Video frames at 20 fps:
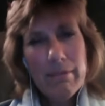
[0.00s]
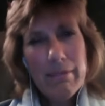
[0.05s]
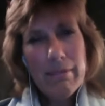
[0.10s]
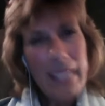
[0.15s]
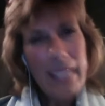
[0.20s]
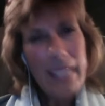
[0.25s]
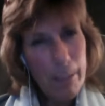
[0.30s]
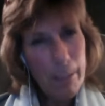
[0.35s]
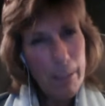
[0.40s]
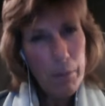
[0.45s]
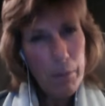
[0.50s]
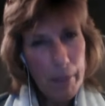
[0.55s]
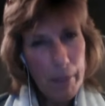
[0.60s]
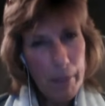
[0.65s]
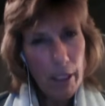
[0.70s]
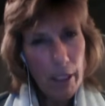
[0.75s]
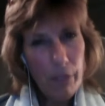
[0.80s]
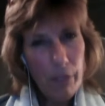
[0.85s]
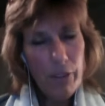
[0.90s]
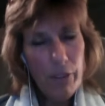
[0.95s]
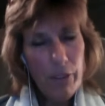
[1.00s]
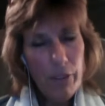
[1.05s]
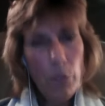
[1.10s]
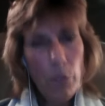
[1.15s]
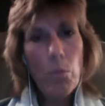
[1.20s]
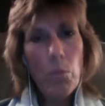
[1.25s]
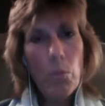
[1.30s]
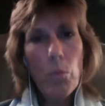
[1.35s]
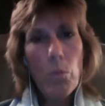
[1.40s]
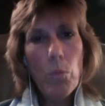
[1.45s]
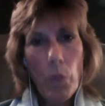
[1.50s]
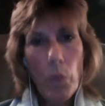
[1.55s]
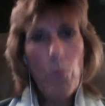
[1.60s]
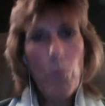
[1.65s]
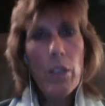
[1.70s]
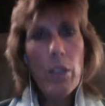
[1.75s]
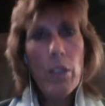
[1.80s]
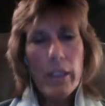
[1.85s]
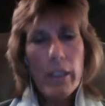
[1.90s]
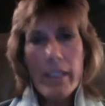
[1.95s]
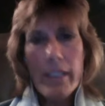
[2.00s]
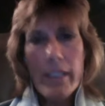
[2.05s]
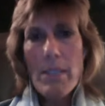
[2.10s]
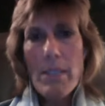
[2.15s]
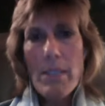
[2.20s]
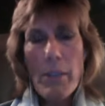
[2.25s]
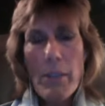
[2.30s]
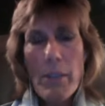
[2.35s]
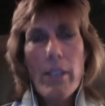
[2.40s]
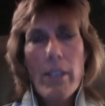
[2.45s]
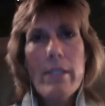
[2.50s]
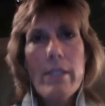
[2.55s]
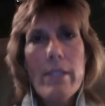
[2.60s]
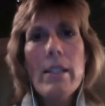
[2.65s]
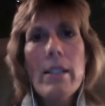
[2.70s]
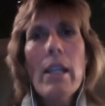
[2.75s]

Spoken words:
can't prepare for what we're going to experience.